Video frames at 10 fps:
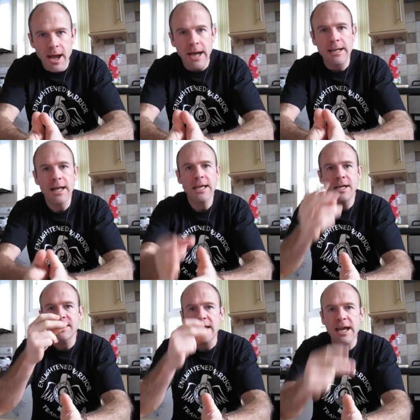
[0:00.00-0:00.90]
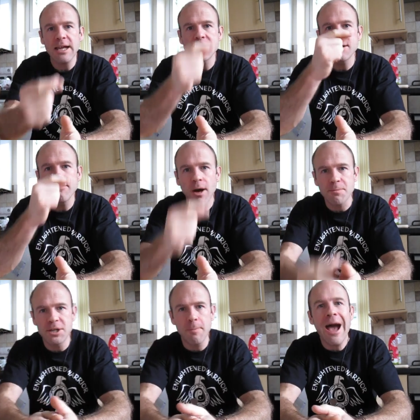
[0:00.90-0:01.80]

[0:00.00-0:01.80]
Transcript: I'd like you to interrupt your